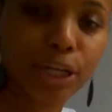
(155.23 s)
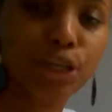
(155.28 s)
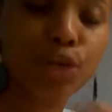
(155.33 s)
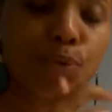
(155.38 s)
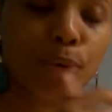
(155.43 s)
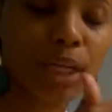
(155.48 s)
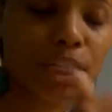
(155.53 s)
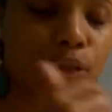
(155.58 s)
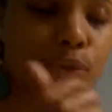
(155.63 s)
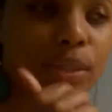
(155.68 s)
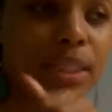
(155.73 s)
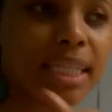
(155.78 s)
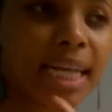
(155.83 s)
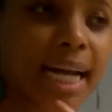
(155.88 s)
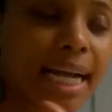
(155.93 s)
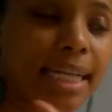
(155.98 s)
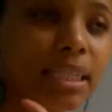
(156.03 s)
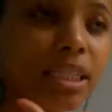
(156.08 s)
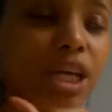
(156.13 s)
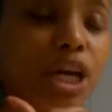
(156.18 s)
You want to
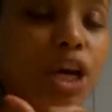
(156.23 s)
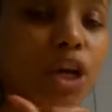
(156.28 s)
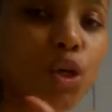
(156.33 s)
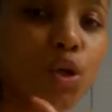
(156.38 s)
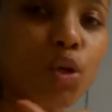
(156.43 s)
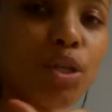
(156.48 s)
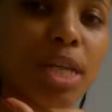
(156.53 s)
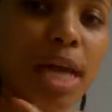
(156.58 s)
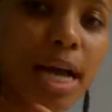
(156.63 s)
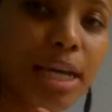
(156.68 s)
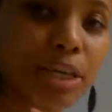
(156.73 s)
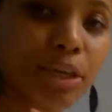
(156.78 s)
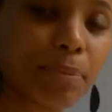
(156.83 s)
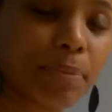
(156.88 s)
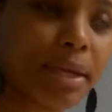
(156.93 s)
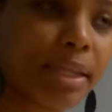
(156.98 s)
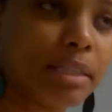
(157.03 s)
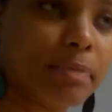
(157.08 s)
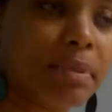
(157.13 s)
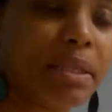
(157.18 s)
attach your
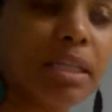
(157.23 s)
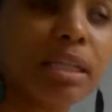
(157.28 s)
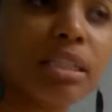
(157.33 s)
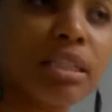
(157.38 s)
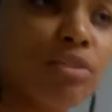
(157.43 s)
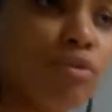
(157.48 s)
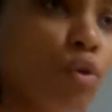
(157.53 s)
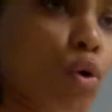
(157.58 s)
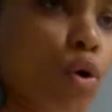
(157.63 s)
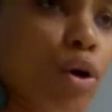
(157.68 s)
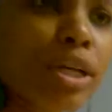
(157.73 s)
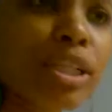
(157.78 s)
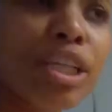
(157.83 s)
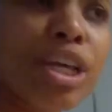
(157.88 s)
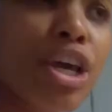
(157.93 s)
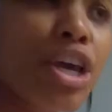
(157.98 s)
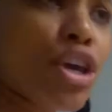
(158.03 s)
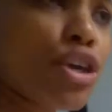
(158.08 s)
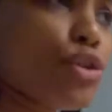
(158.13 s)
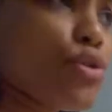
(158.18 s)
documents because of course
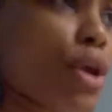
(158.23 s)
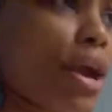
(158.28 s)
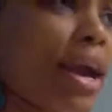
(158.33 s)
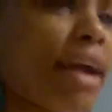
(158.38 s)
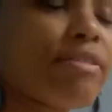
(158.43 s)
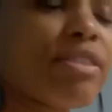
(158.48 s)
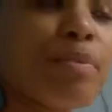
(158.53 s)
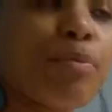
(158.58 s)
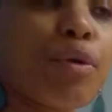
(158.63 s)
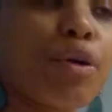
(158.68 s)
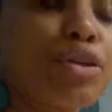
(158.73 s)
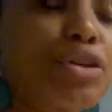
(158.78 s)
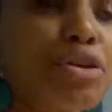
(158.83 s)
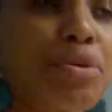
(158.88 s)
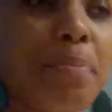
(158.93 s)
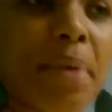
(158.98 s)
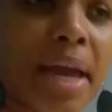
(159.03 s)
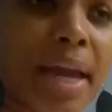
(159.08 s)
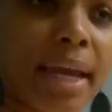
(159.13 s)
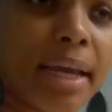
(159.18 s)
you have them on
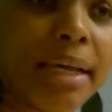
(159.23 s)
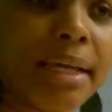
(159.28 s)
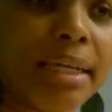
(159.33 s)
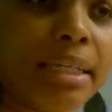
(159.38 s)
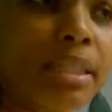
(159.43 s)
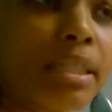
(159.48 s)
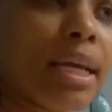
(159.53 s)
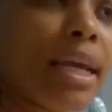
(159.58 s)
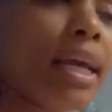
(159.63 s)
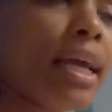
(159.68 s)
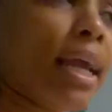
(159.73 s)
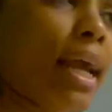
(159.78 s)
your page,